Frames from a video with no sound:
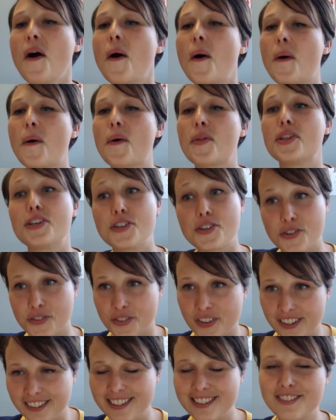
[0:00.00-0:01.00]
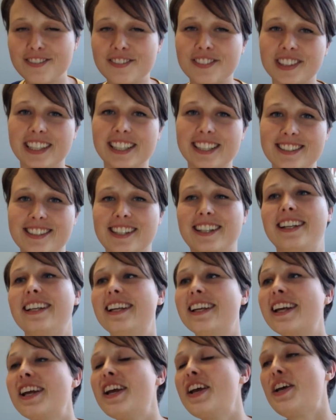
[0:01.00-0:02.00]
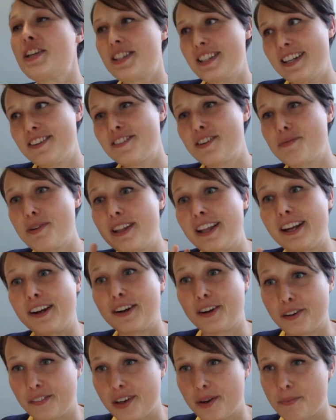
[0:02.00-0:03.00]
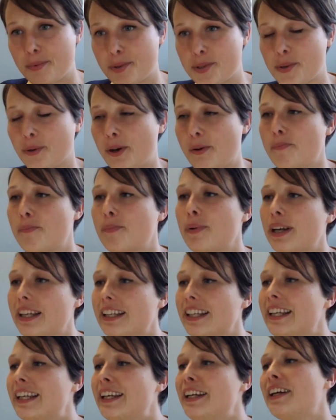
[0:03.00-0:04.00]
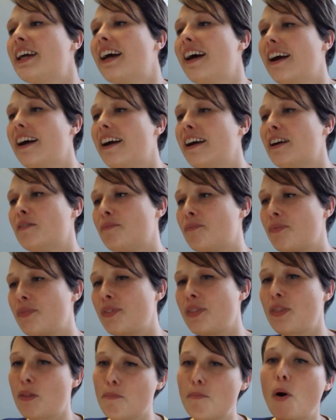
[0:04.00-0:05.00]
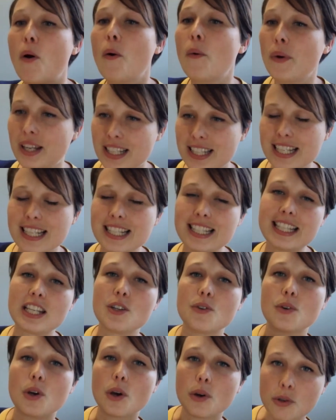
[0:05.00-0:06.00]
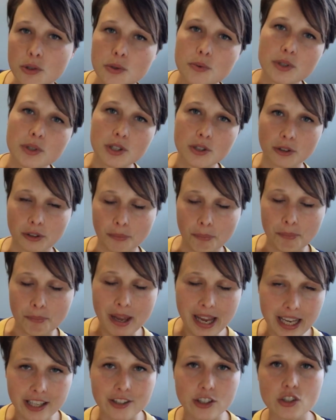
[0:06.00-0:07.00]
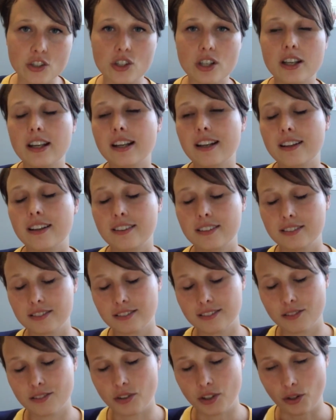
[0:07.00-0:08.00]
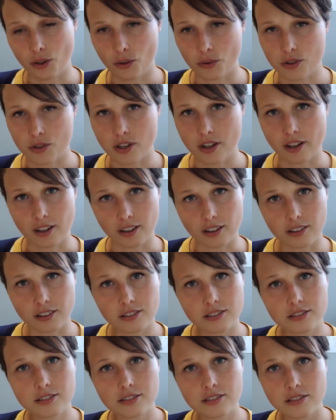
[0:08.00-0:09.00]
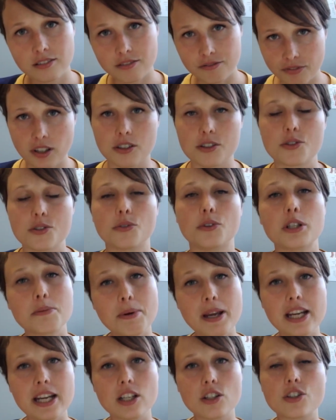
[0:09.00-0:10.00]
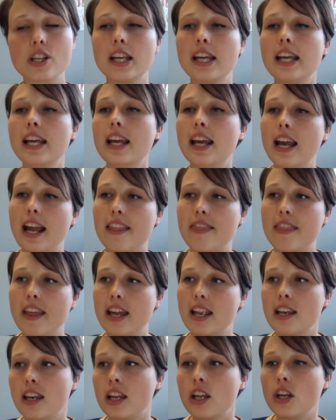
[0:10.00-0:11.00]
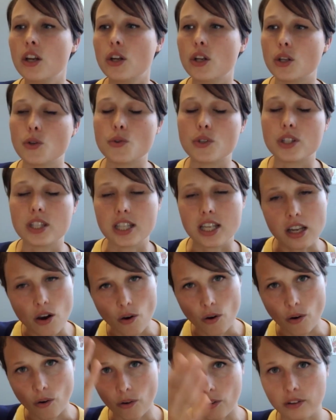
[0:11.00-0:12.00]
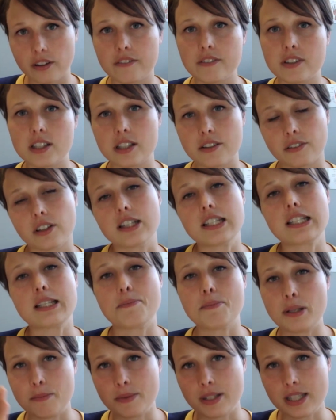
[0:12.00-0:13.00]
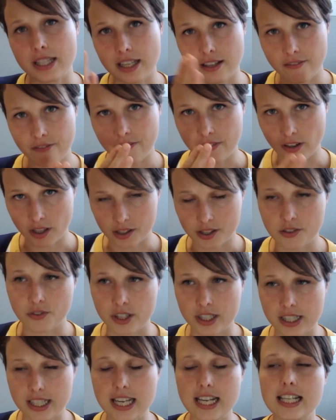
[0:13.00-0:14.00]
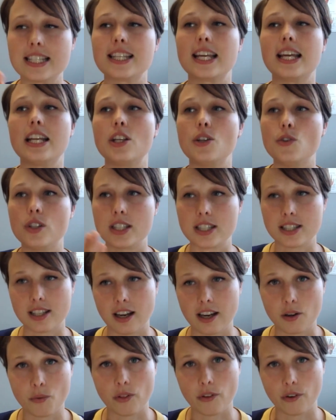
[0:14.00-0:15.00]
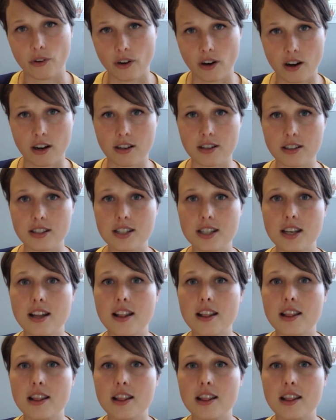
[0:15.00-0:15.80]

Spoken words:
all the drugs for anxiety. So that would be like our repertory. But the point is that you go to a certain page, you go to the phosphorus page, and then you see all of the different symptoms that phosphorus has, and you decide whether or not